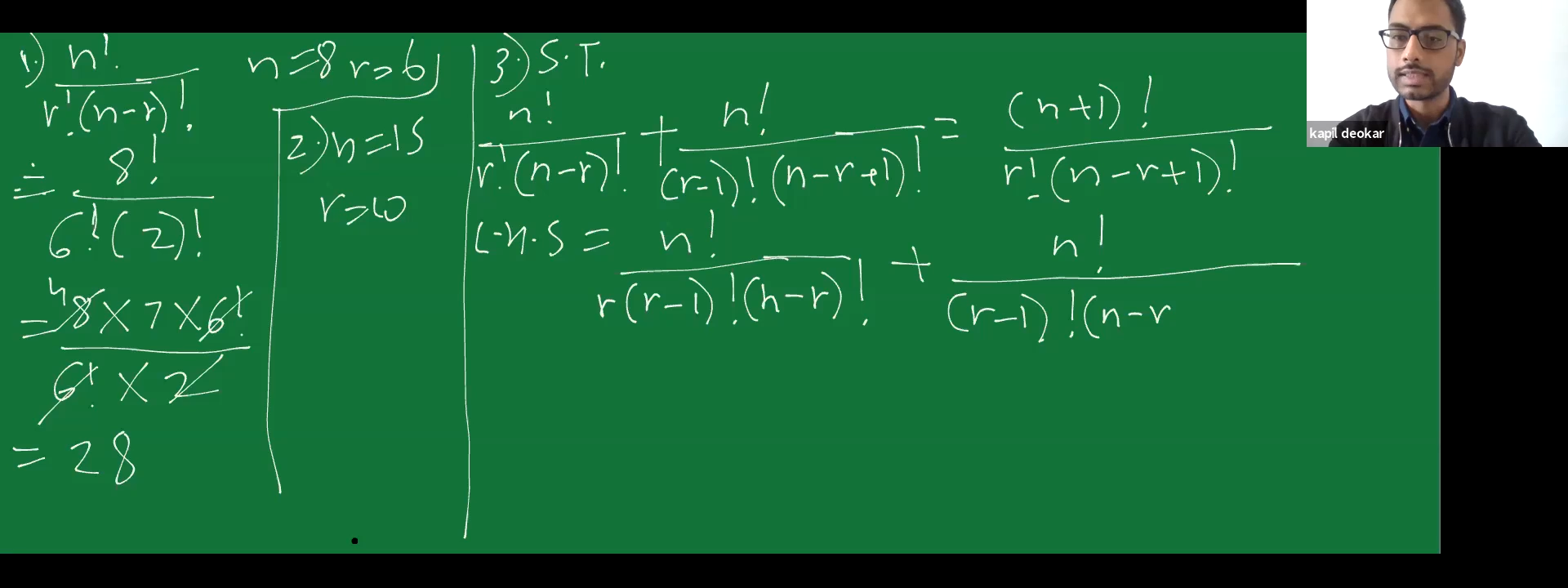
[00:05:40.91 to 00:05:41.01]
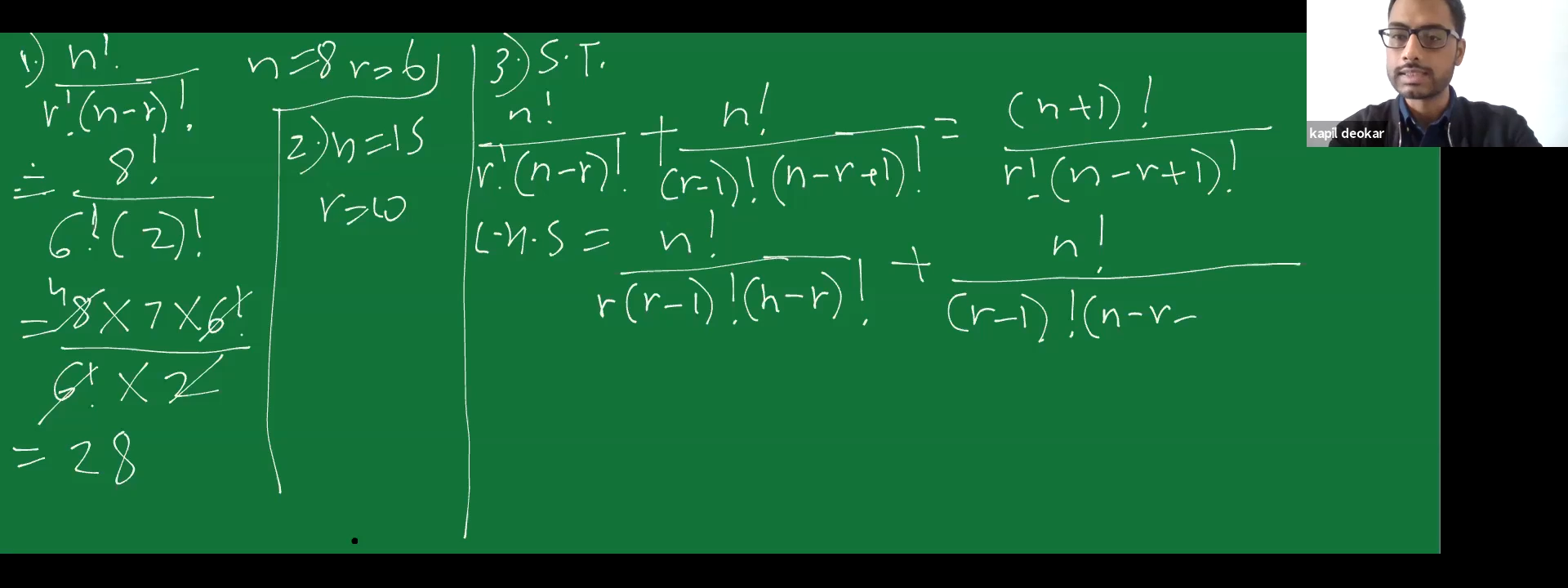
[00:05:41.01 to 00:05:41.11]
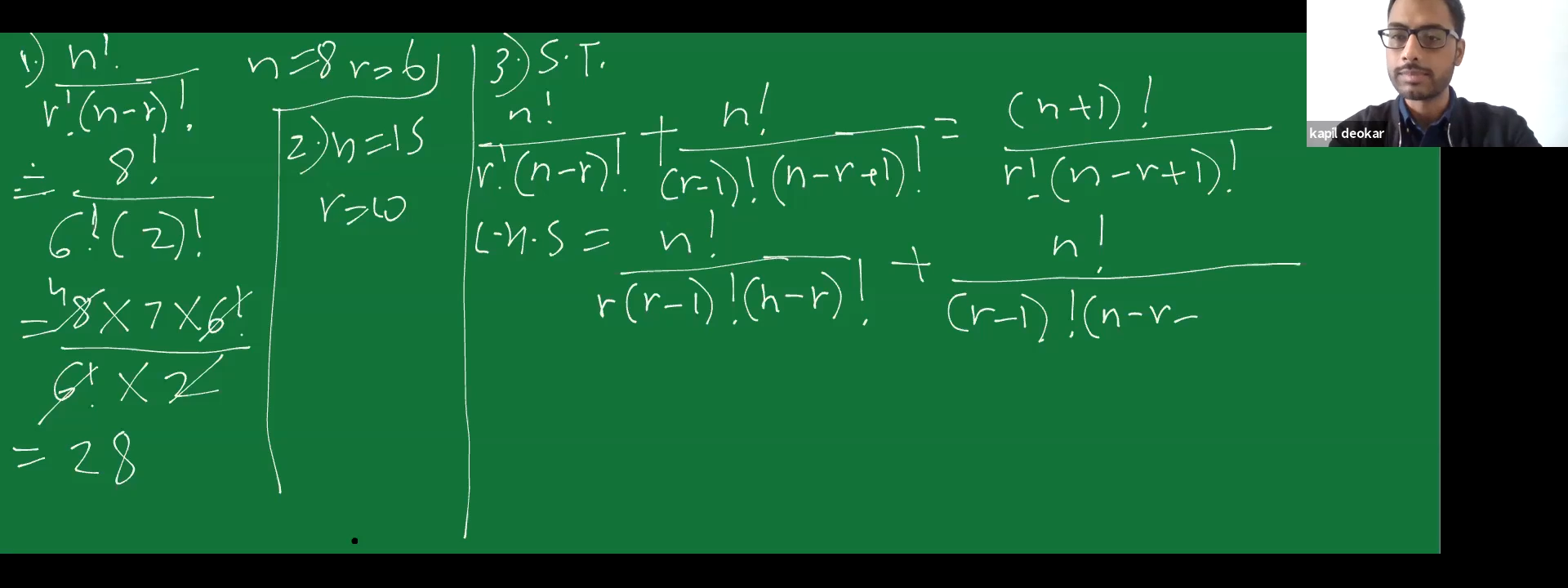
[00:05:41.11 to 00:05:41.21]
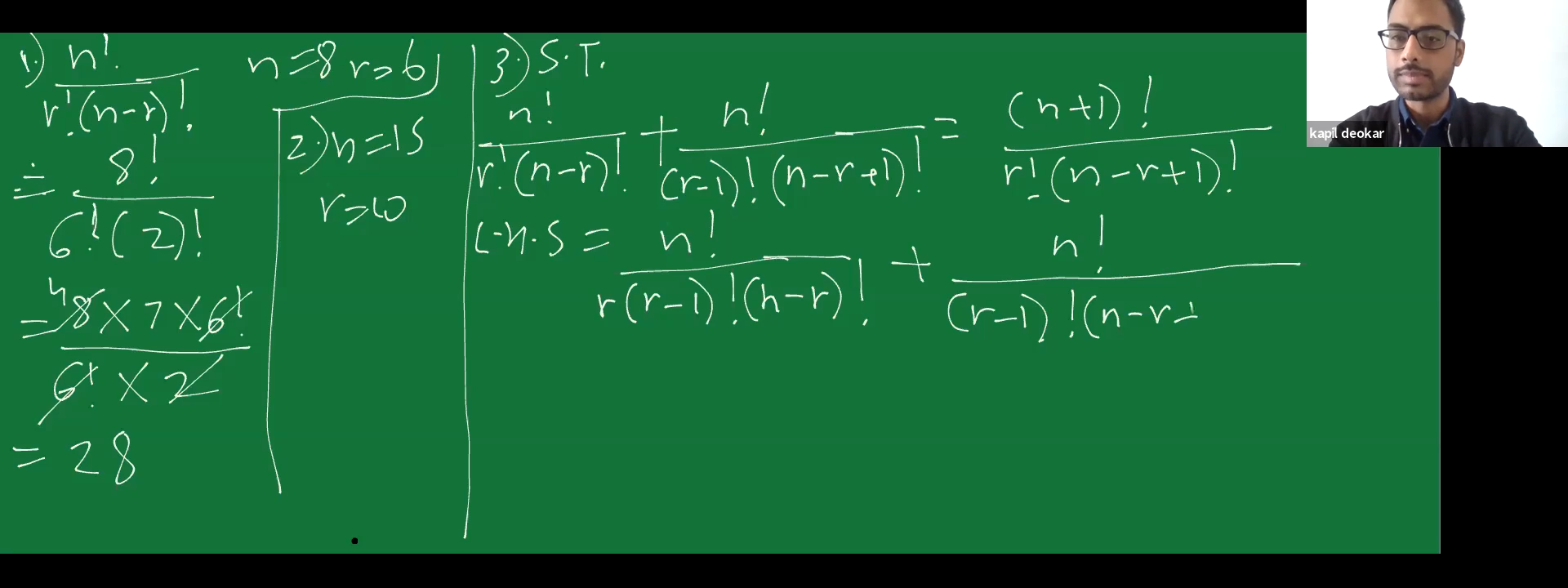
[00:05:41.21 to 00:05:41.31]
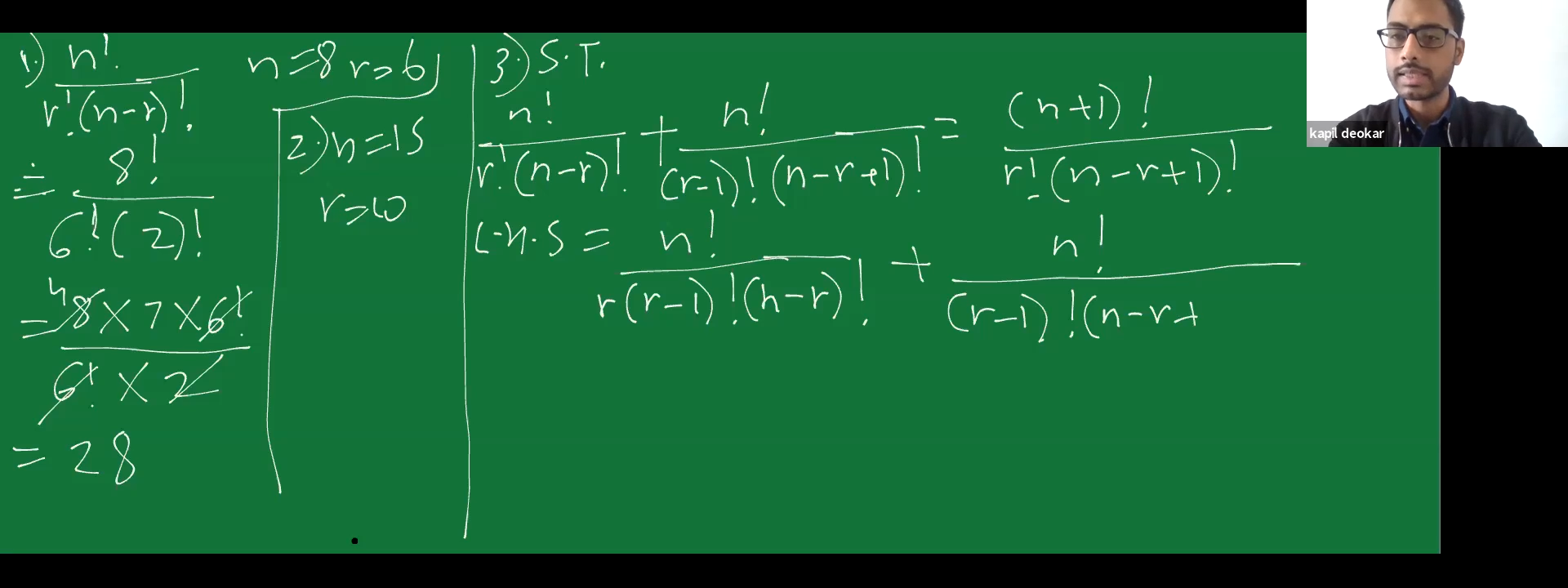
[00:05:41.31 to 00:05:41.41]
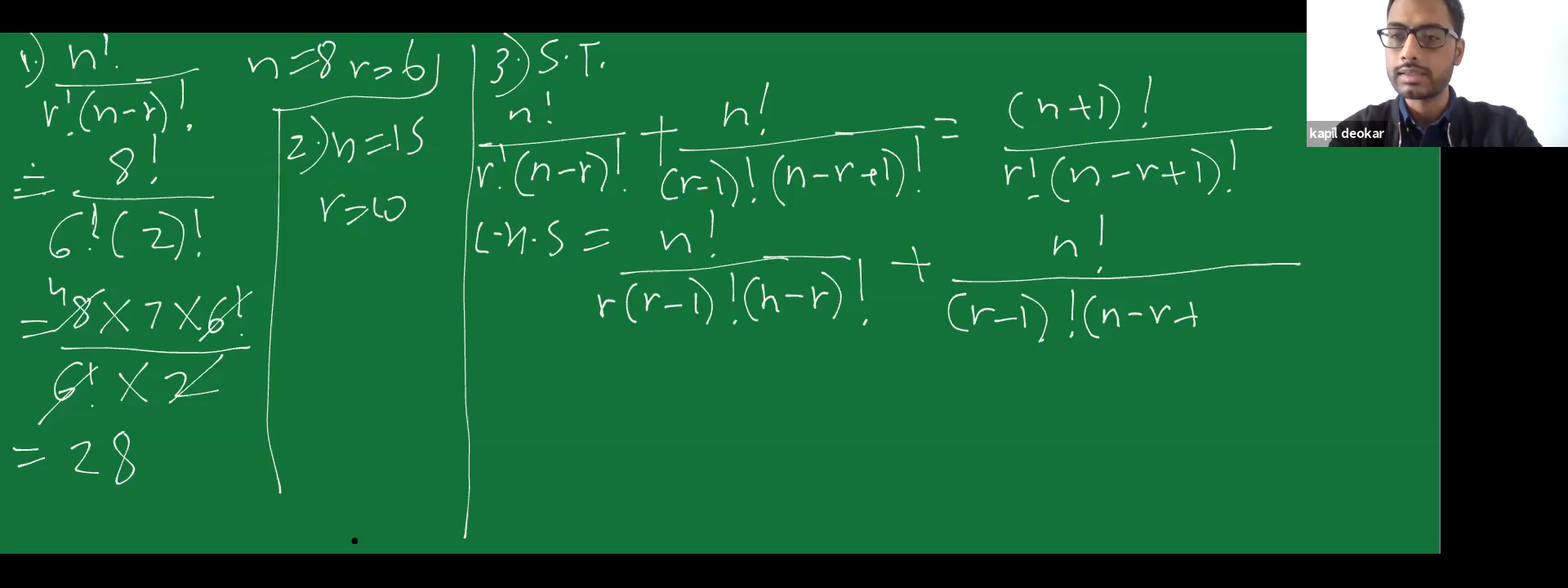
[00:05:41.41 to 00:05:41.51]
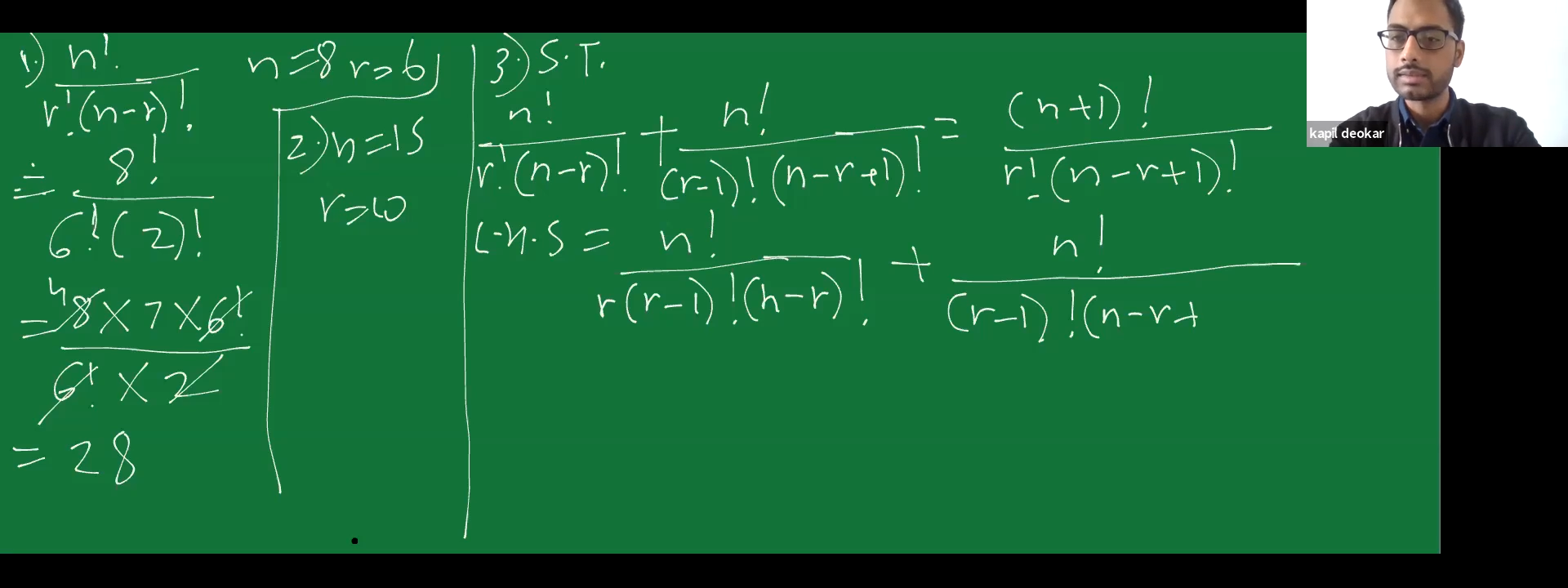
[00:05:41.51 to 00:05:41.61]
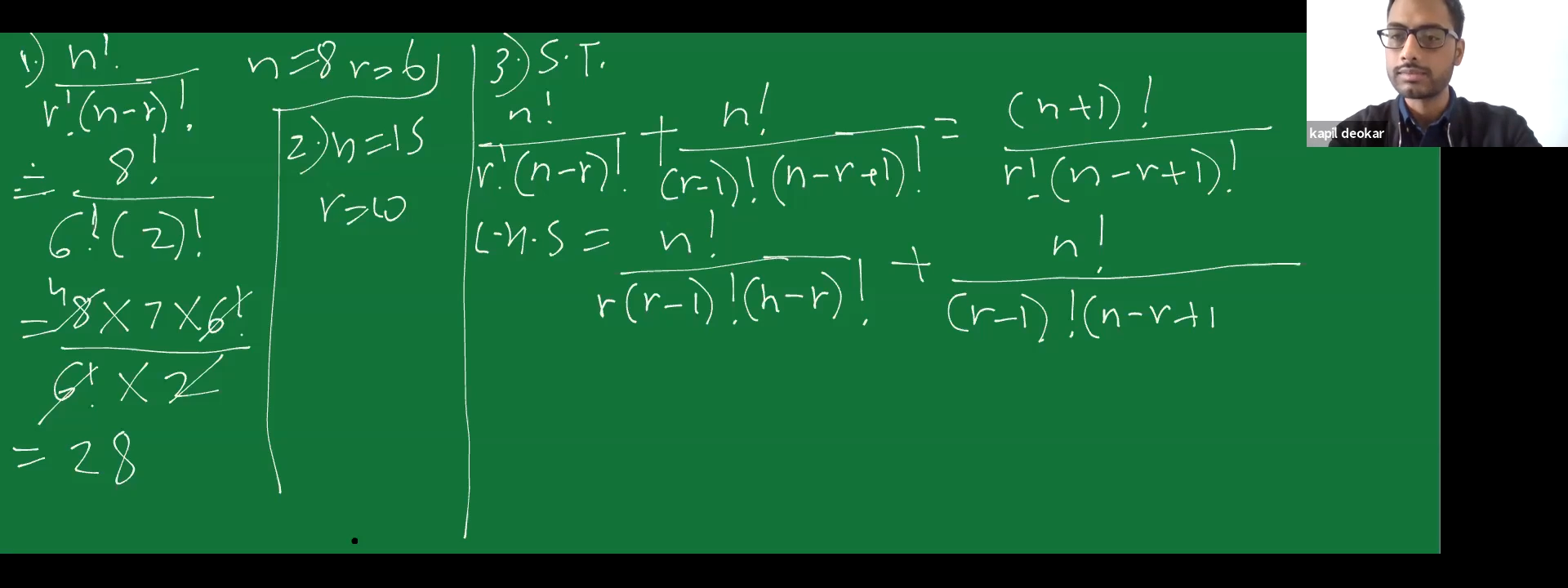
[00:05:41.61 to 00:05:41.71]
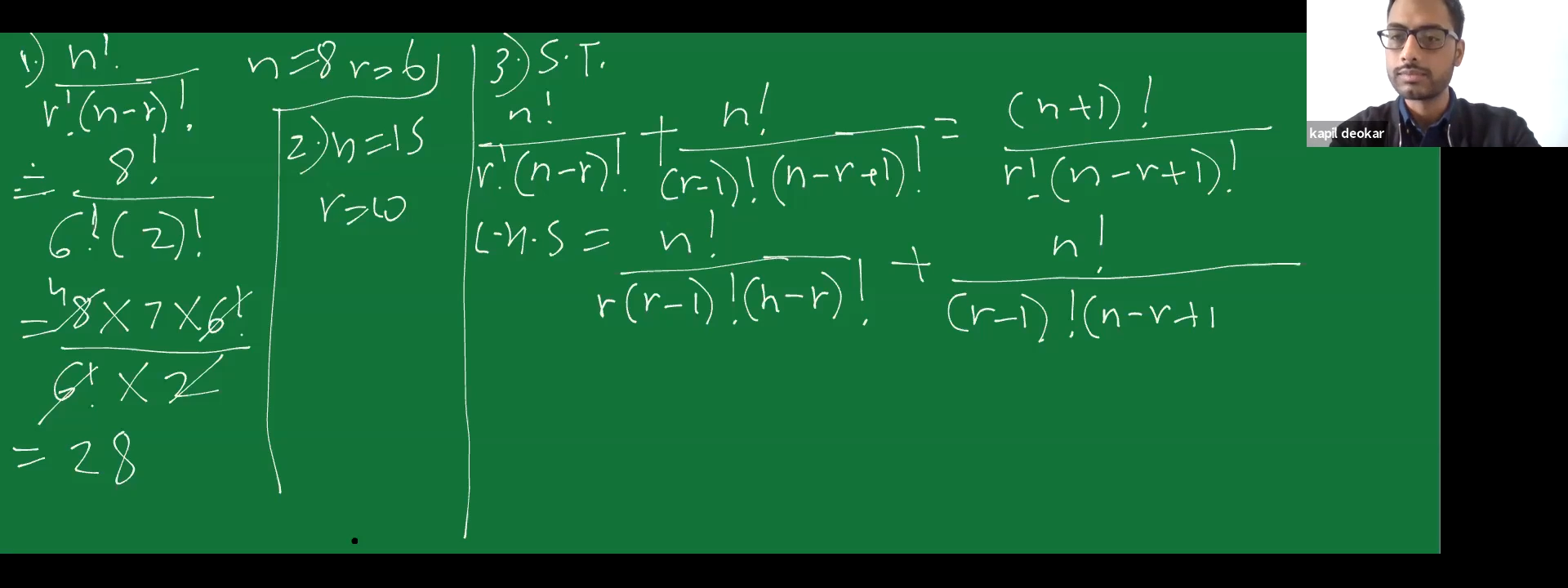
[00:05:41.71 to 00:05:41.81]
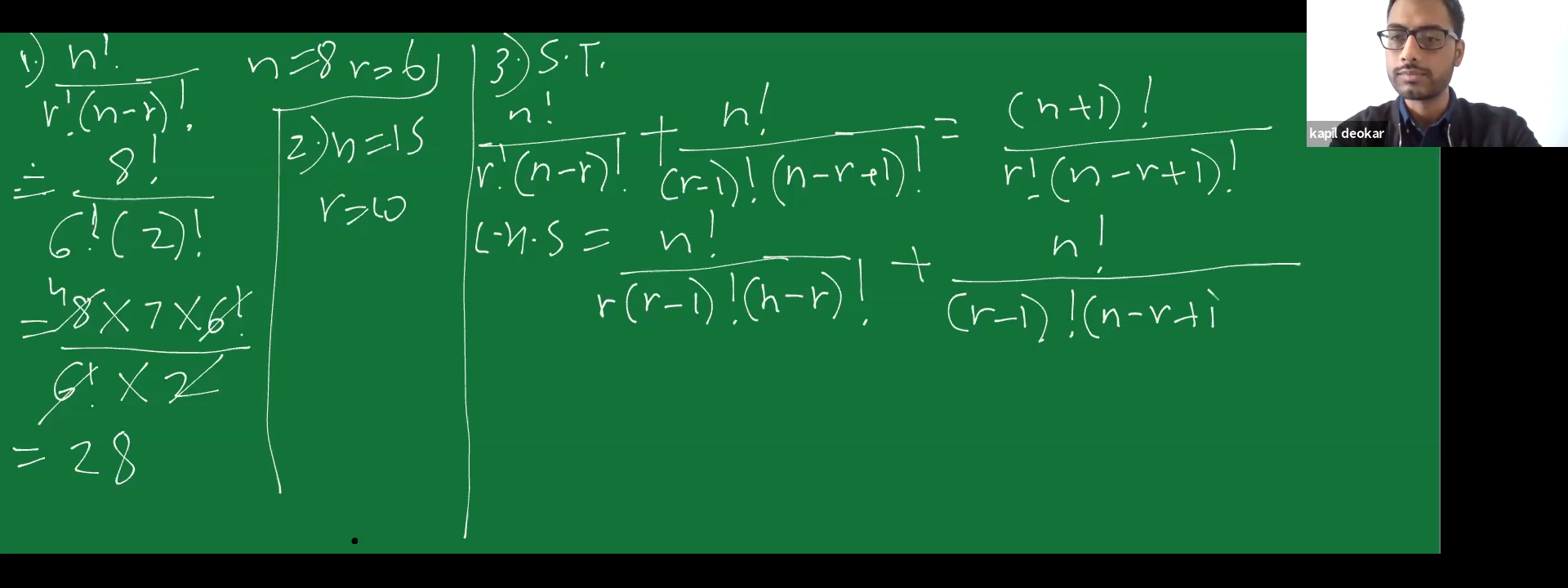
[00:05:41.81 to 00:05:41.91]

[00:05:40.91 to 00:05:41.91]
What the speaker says: subtract